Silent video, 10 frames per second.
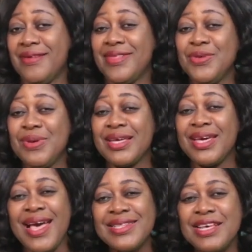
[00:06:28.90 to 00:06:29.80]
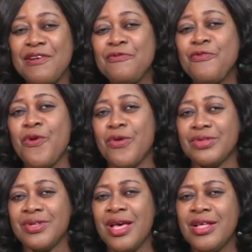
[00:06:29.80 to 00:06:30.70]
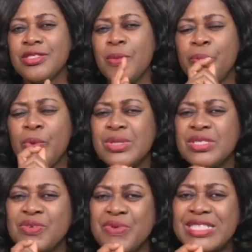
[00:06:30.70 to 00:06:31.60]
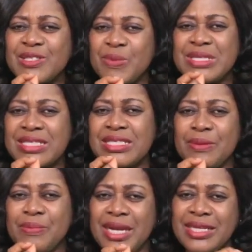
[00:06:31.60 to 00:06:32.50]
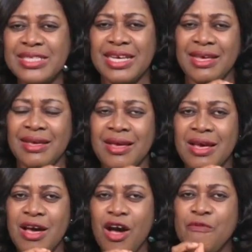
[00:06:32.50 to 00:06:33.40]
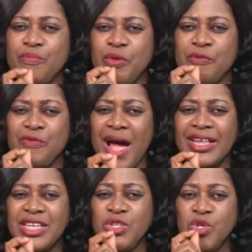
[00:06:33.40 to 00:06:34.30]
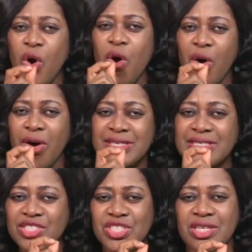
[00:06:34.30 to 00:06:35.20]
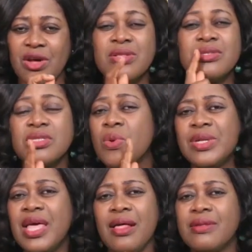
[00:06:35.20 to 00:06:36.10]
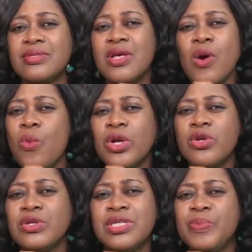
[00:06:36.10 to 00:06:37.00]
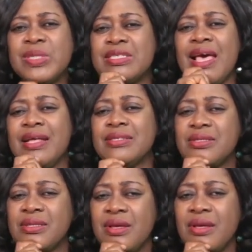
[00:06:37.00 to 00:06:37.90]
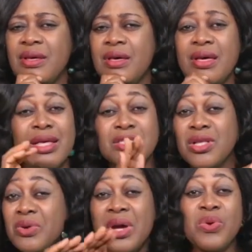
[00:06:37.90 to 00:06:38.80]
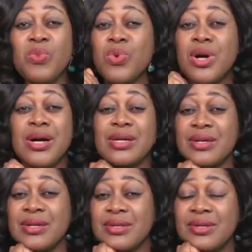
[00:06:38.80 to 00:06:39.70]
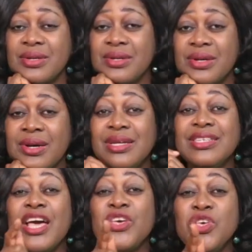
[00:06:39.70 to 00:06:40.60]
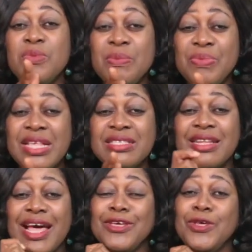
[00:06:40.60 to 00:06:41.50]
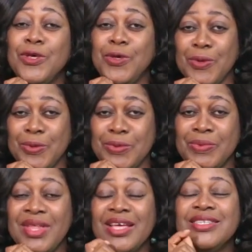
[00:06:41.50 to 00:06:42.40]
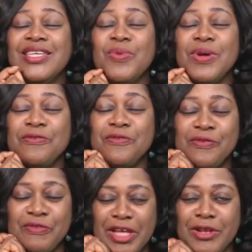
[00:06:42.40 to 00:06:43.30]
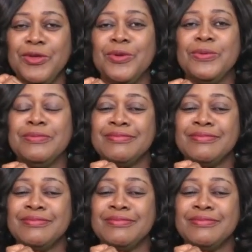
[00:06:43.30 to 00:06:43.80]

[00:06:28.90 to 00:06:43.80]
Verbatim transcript: that you can't afford to put the responsibility of providing your oxygen on someone else 100%. It's not going to work. They are human beings like you they will fail you.